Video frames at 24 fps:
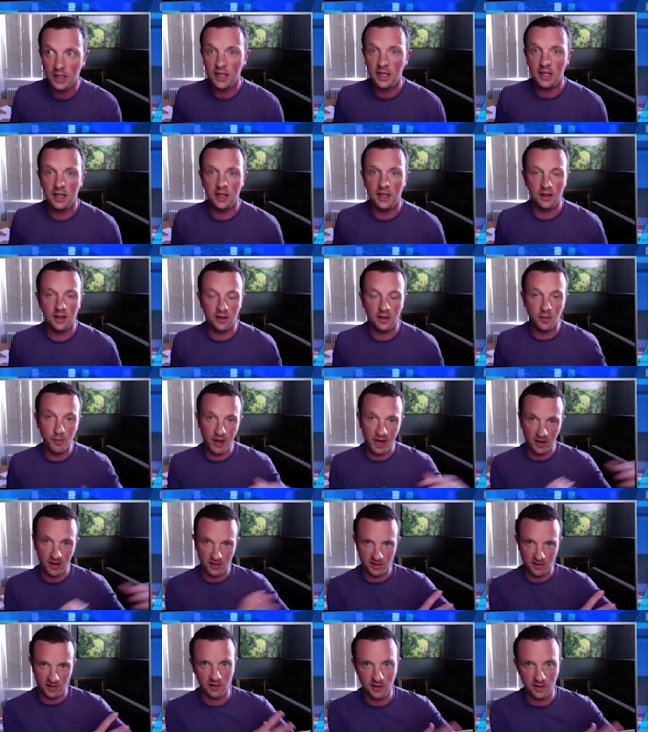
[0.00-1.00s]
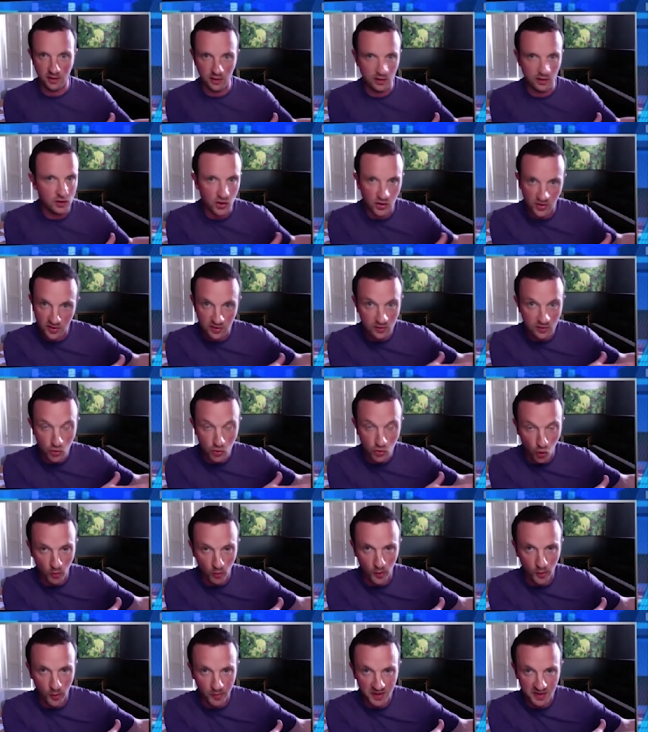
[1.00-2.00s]
in comparison to just
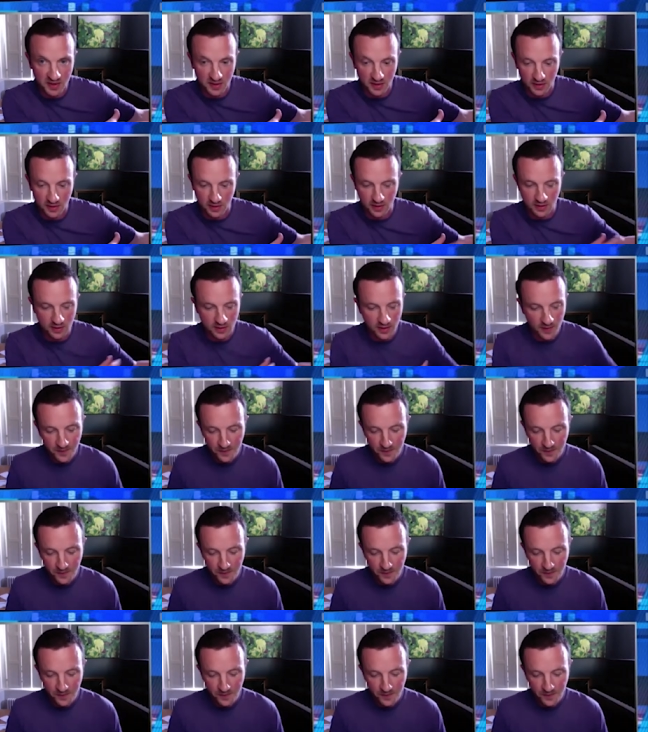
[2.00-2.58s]
normal businesses.